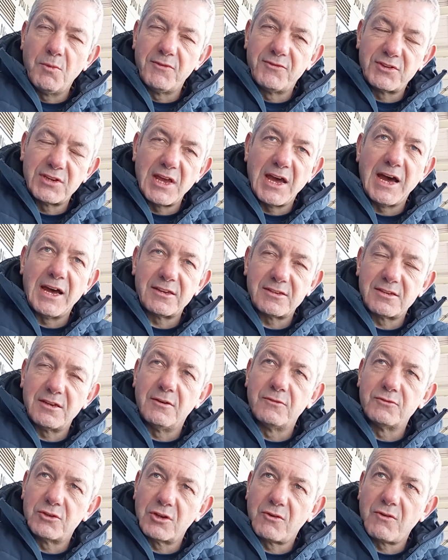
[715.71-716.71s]
We've set
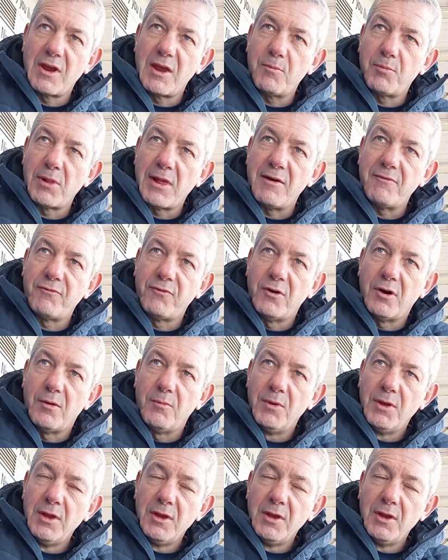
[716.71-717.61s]
ourselves a great platform.